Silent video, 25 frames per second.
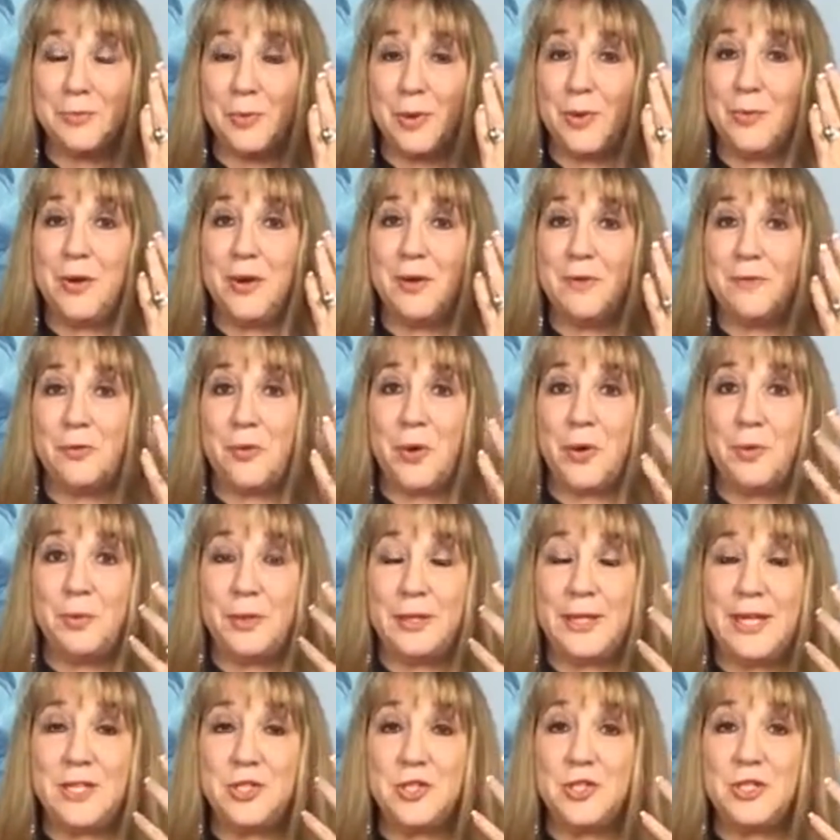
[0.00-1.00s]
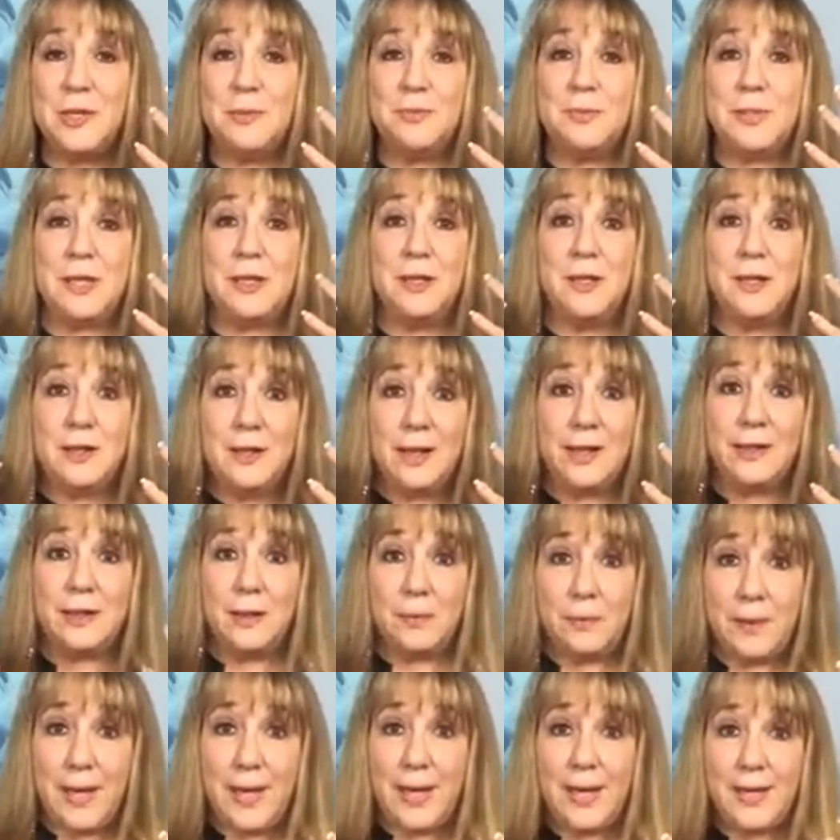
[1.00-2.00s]
We want to avoid relationships that look like the
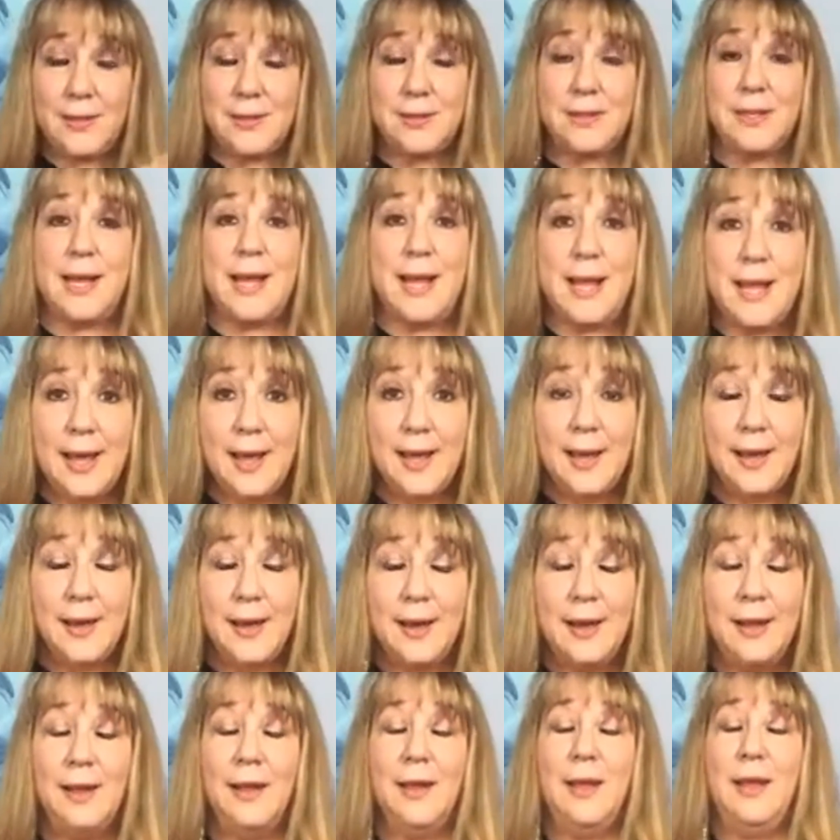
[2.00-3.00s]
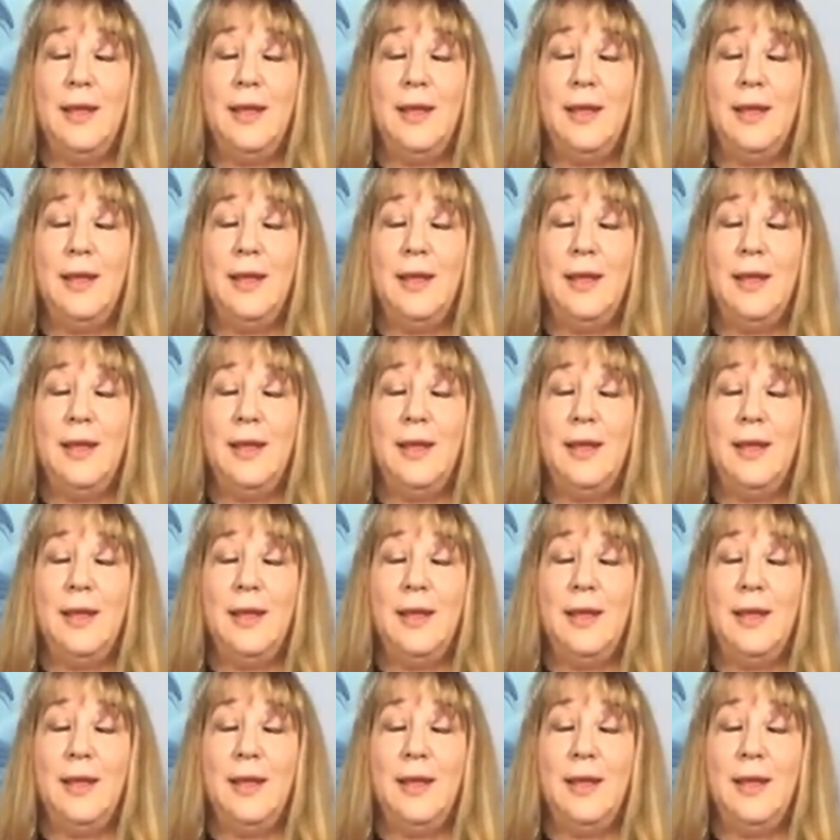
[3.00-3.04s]
past, and